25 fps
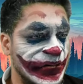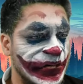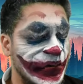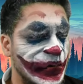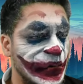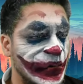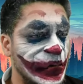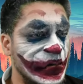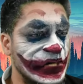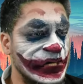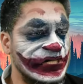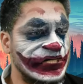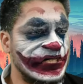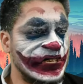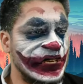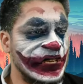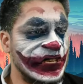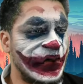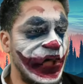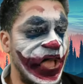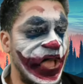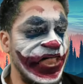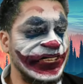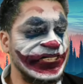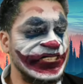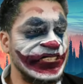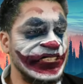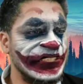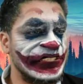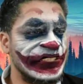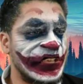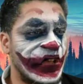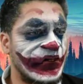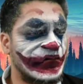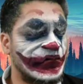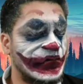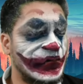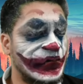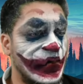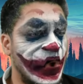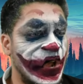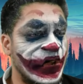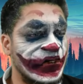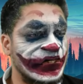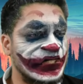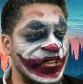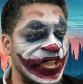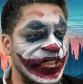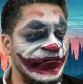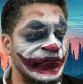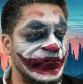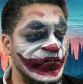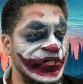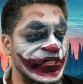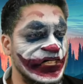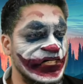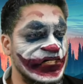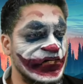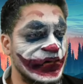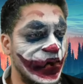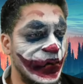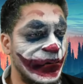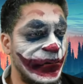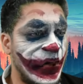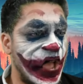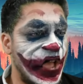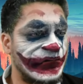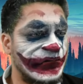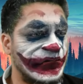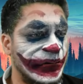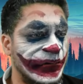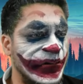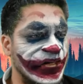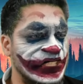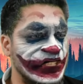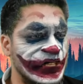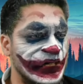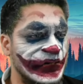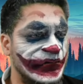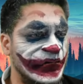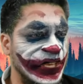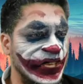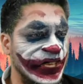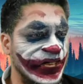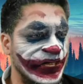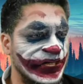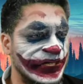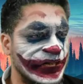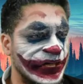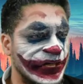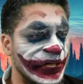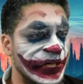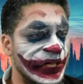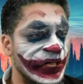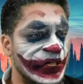visceral qualities of wartime with the scope of the battlefield,